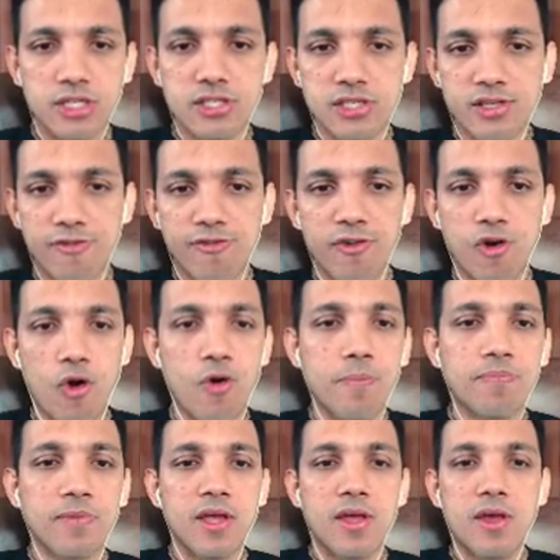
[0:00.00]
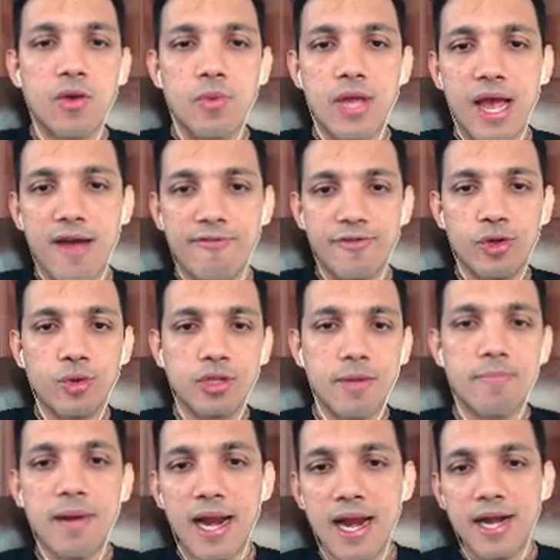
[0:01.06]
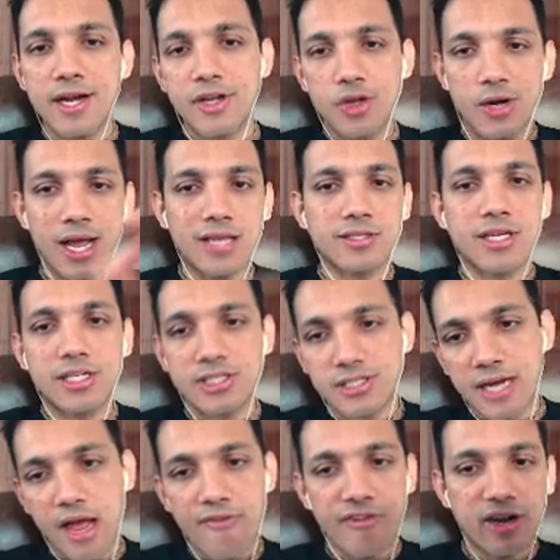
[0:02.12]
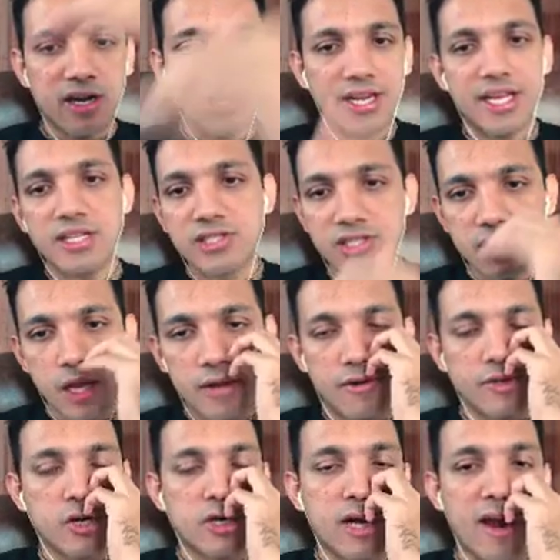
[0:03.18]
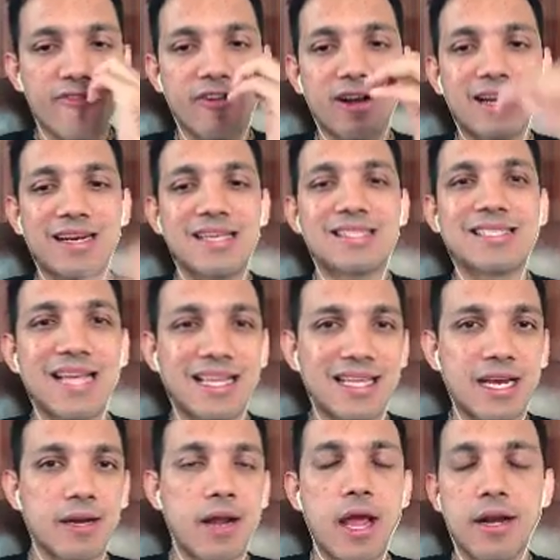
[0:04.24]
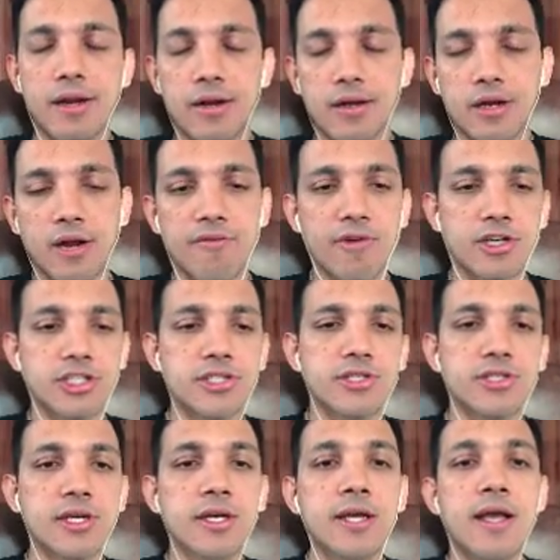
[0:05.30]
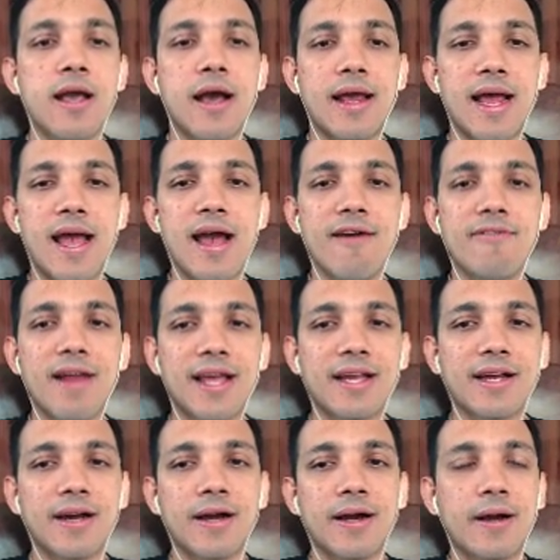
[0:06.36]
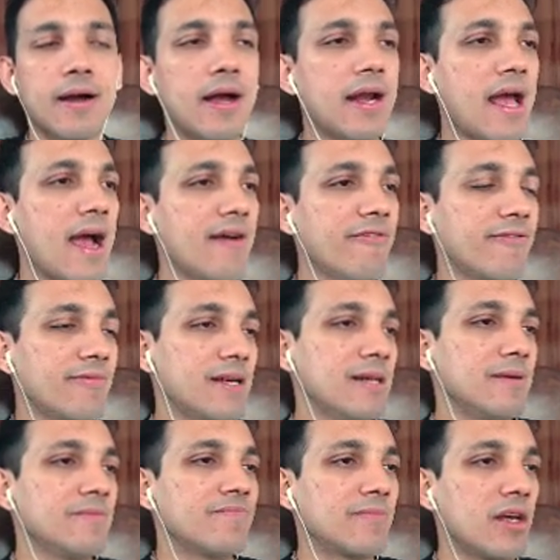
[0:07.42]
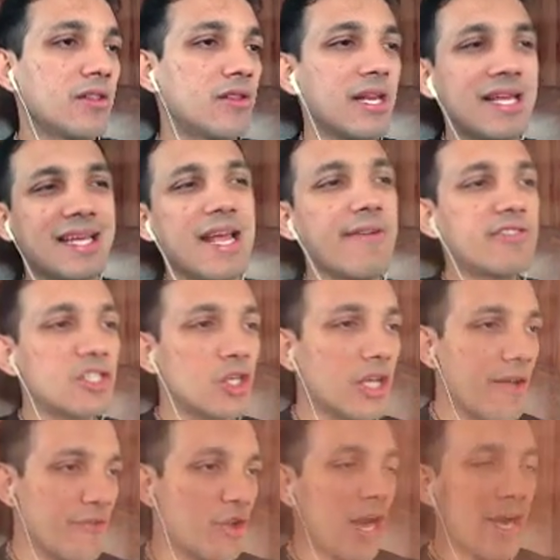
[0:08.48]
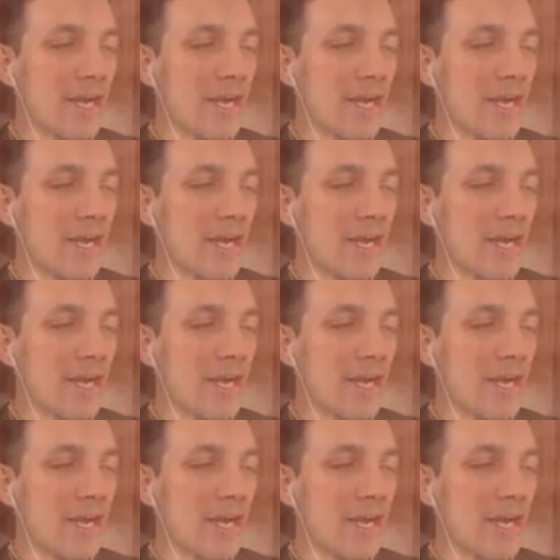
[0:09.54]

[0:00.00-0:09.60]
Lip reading: is the flow. We have you, the brand, your assets, traffic, leads, your traffic list, and the conversions. And I have like I have 3 gifts to give you right